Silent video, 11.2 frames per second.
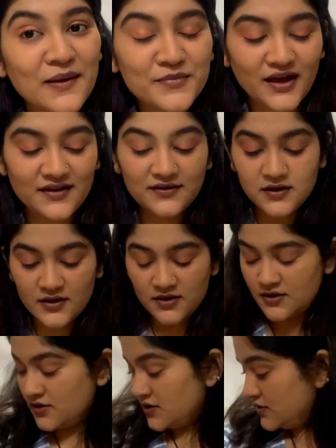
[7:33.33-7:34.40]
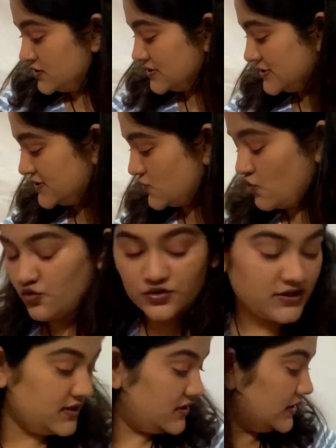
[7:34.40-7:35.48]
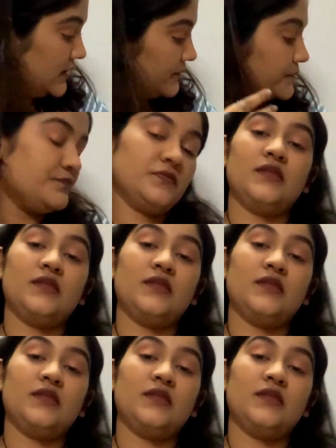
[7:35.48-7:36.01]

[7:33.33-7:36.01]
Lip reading: I'm done. So the